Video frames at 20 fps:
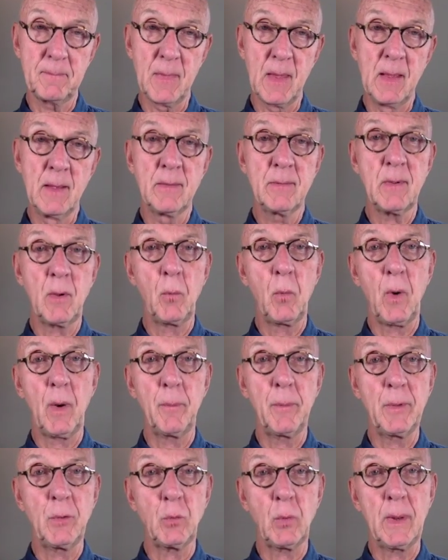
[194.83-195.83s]
Somewhere
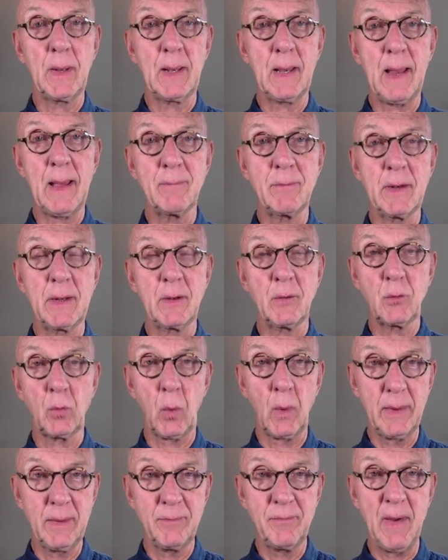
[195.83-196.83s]
between 11 and
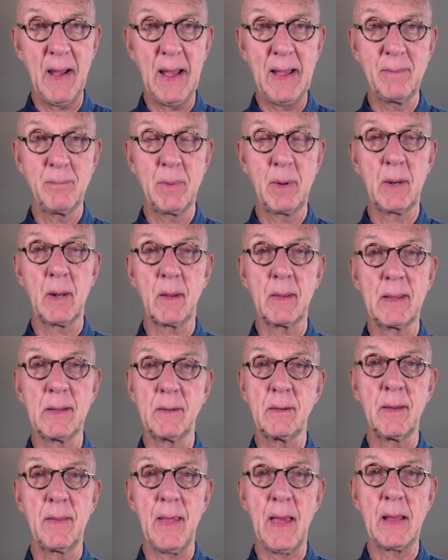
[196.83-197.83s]
25, but I'll get
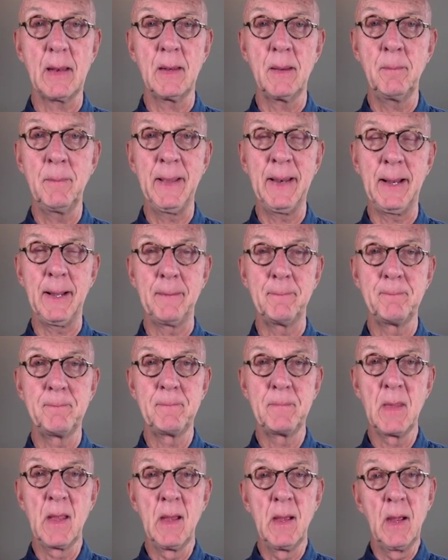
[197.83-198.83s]
to that in a minute.
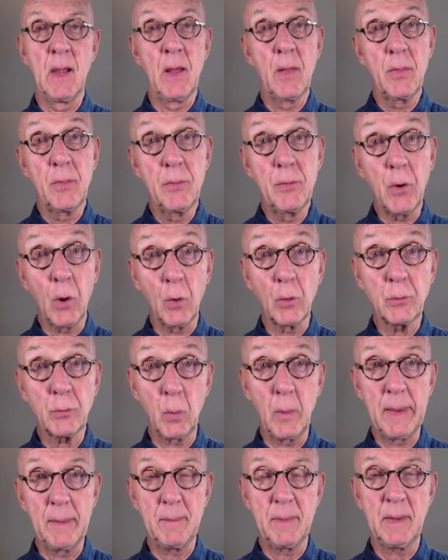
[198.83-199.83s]
Those
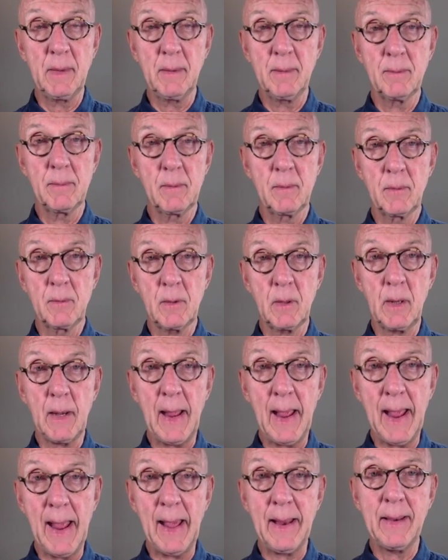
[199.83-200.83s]
women that
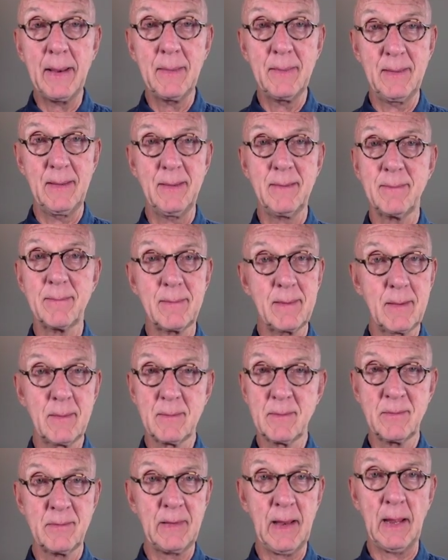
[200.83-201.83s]
had this
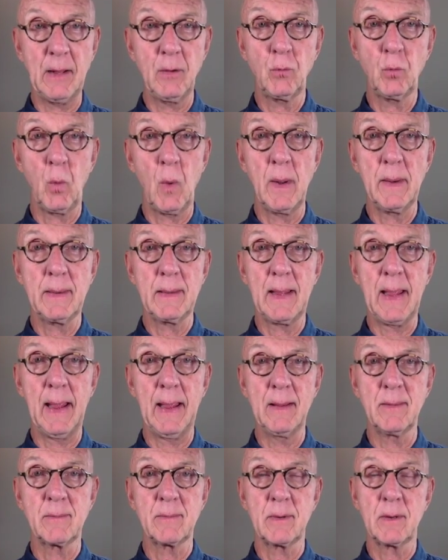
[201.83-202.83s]
stage 1
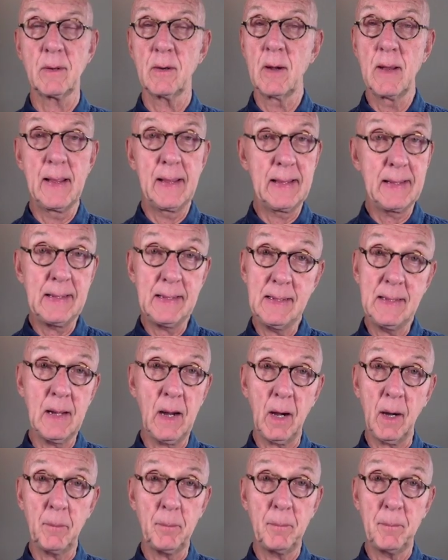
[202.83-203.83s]
cancer,
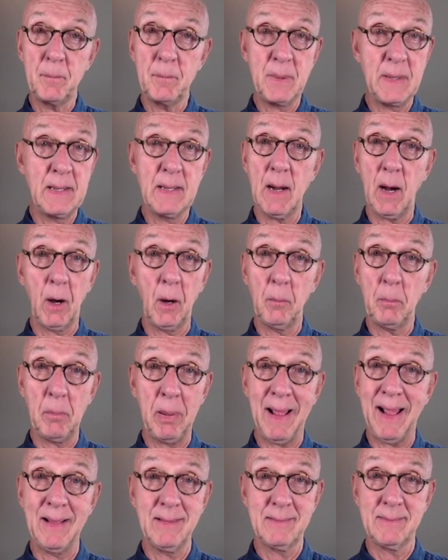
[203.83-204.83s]
ER/PR
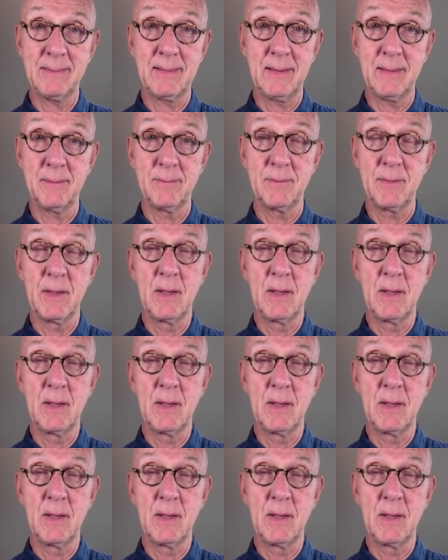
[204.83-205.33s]
positive,